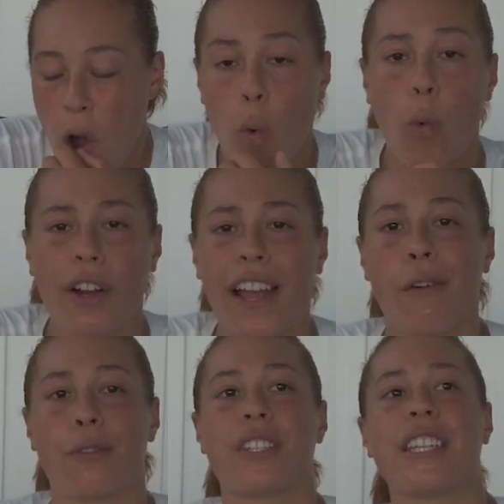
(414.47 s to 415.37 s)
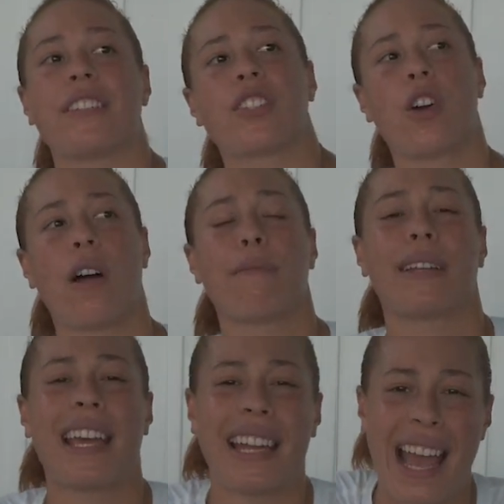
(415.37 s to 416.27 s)
A workout routine. So I've
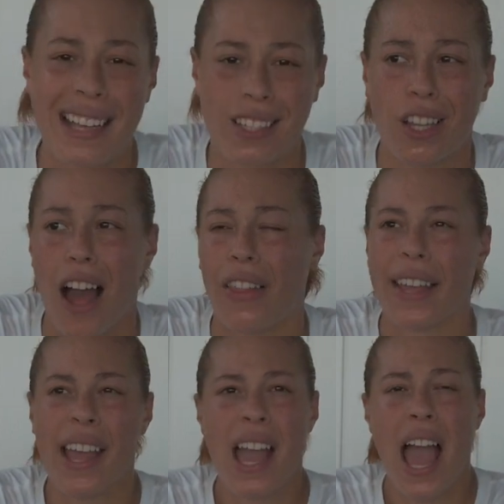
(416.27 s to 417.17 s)
been getting asked a lot, like,